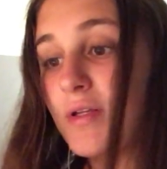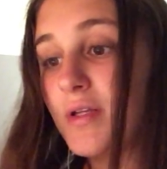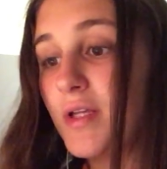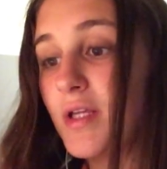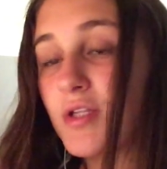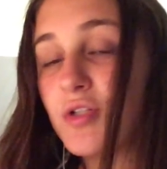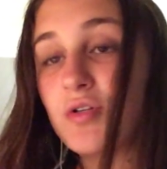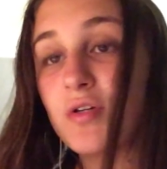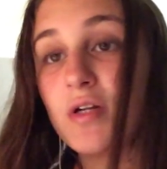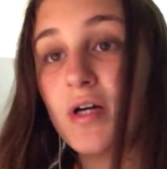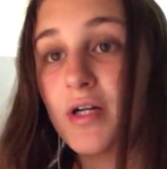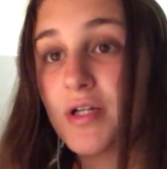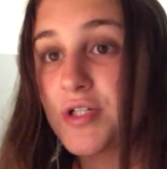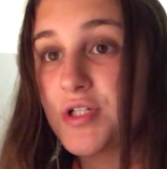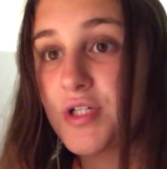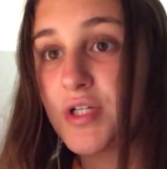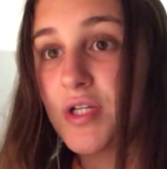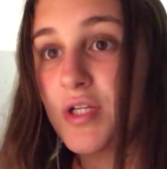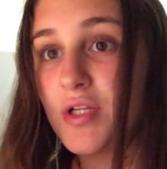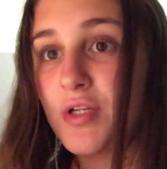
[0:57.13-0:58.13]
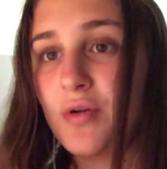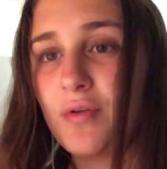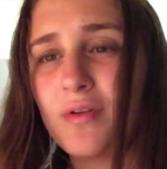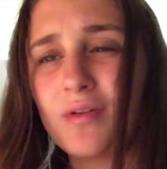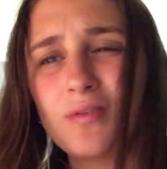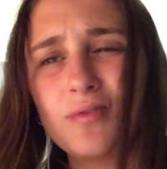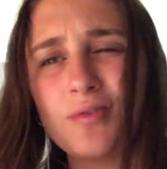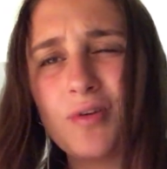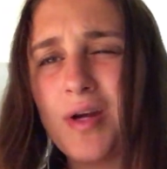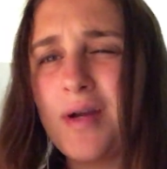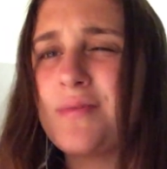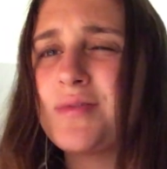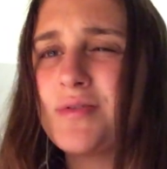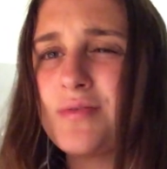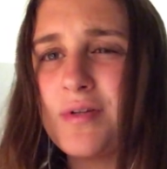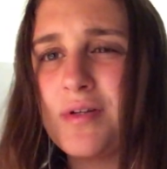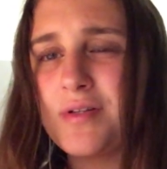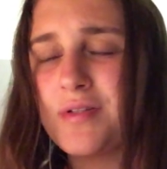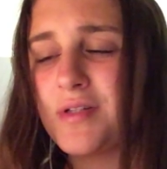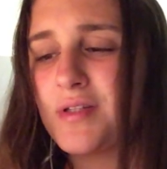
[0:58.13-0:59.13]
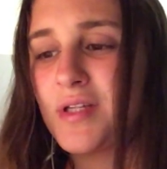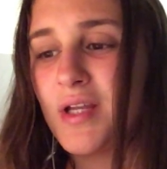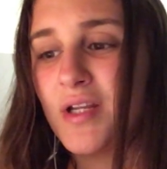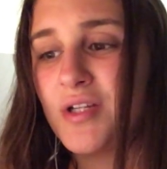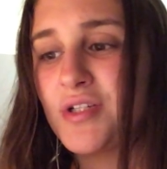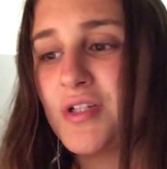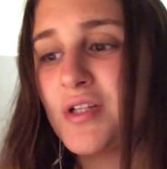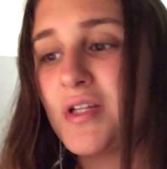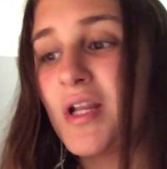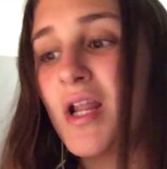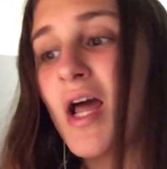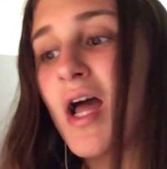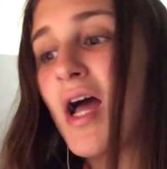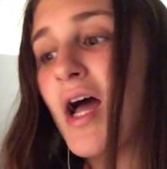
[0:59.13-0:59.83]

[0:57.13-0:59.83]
introduction, that grabs the reader's attention.